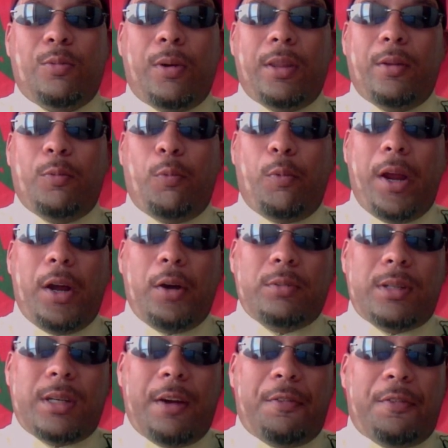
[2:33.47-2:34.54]
where the real
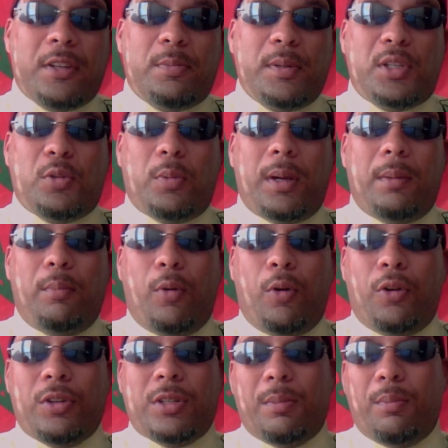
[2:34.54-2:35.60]
difference between
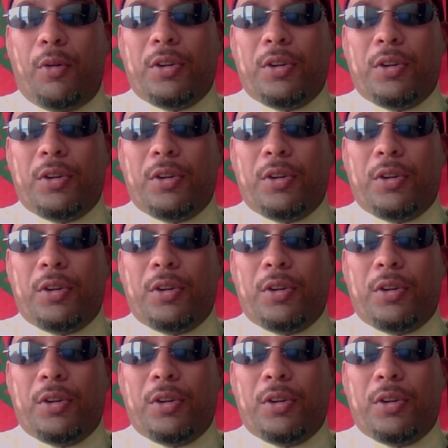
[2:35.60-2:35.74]
Moors and